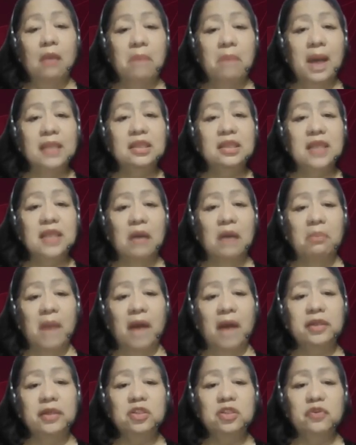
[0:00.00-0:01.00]
but the
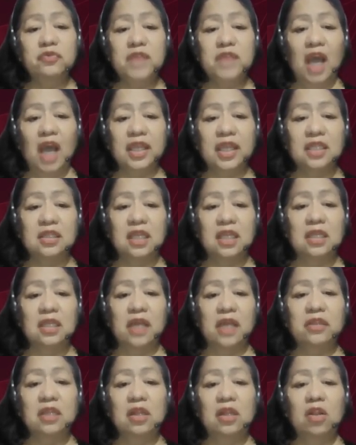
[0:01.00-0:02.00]
amount of docket and
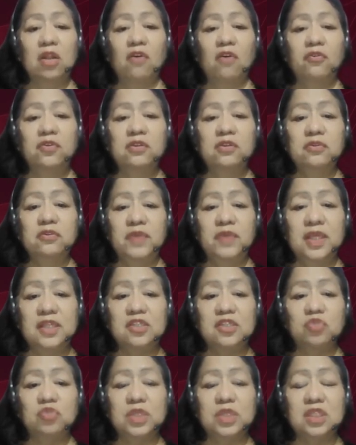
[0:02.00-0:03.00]
other lawful
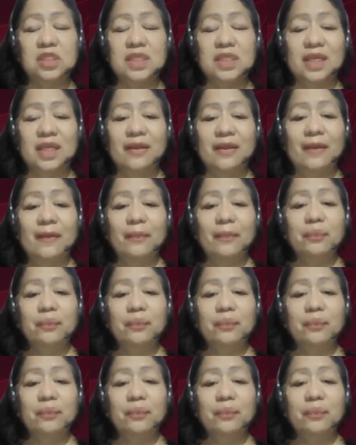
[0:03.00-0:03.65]
fees which the